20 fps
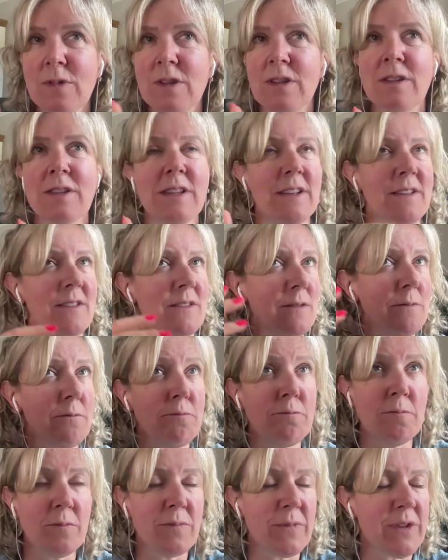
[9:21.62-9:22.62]
this
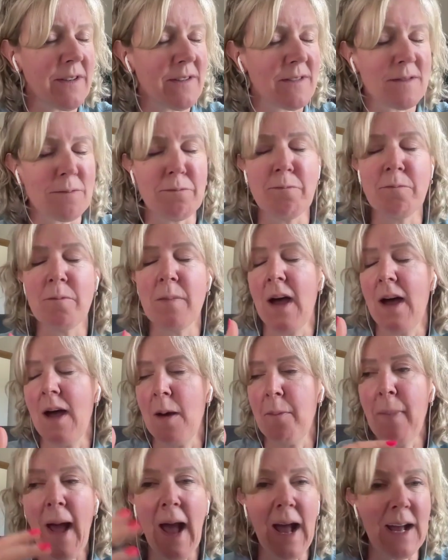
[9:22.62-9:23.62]

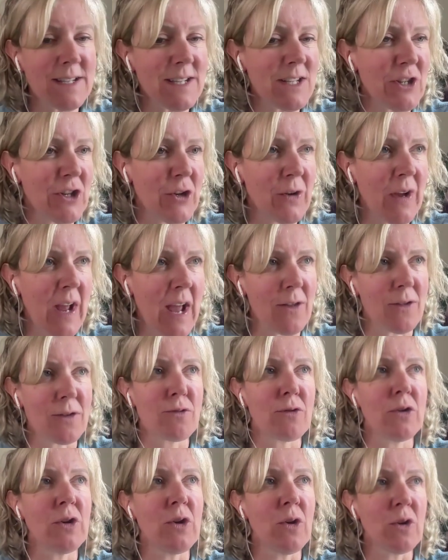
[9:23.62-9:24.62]
pattern you get
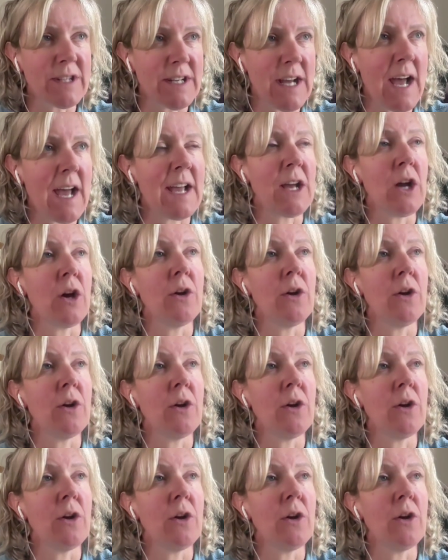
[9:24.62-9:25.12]
through your day